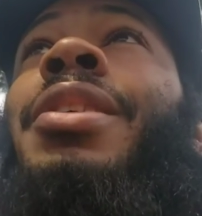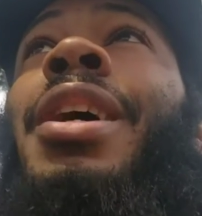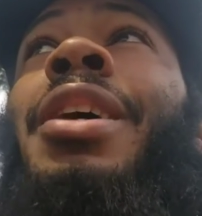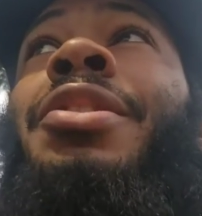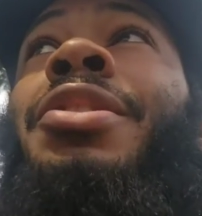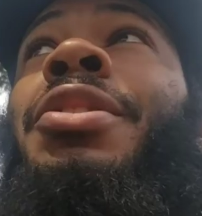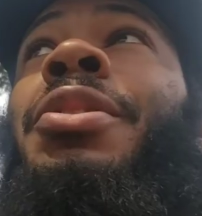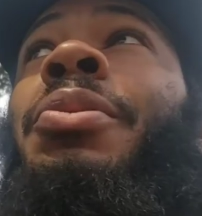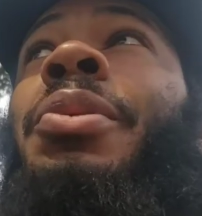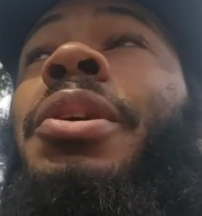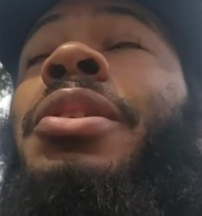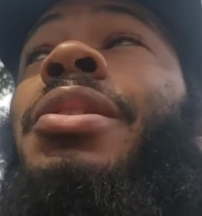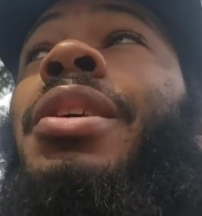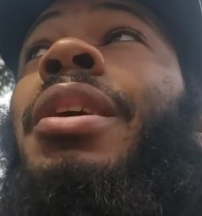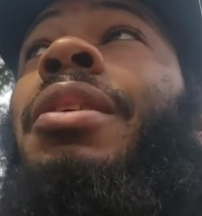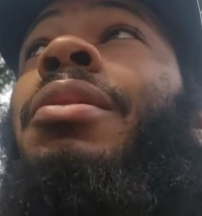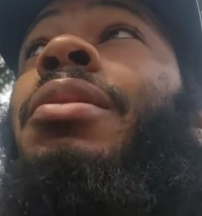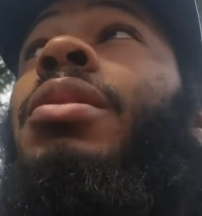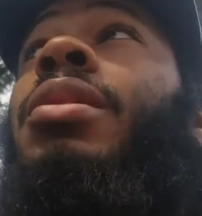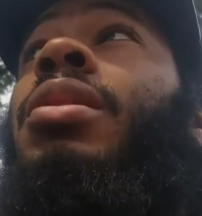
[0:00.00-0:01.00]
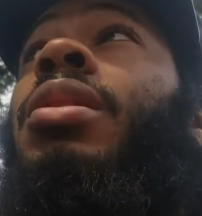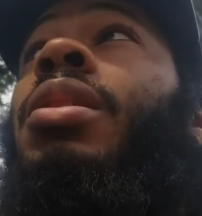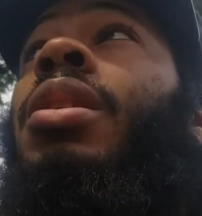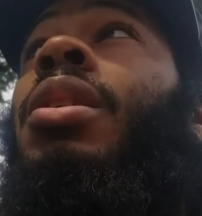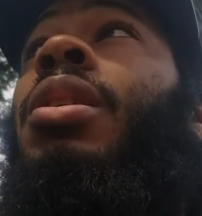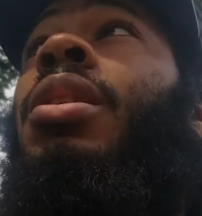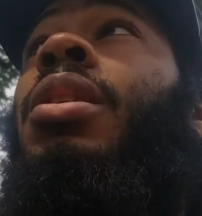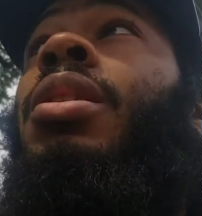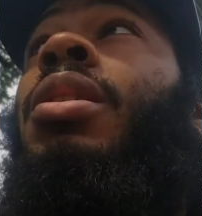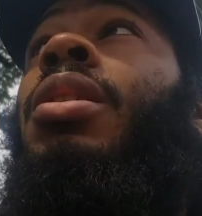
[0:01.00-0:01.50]
see how shit works out
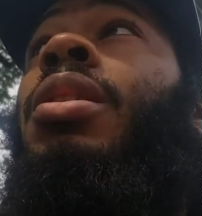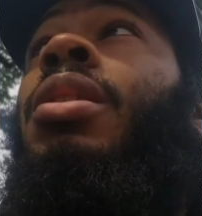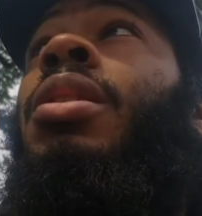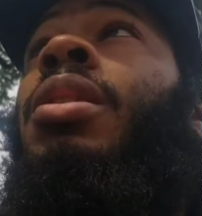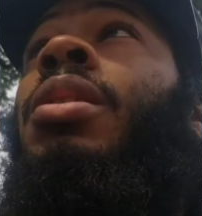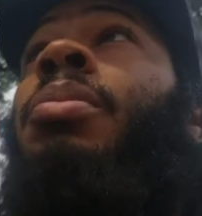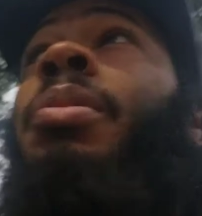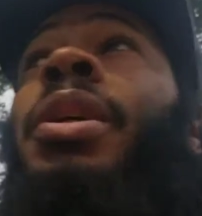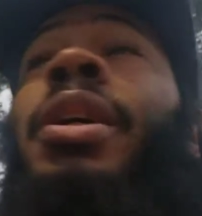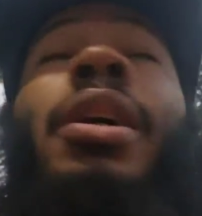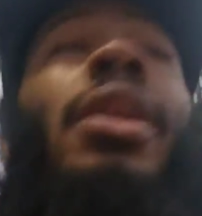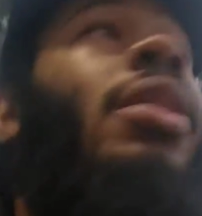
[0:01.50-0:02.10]
but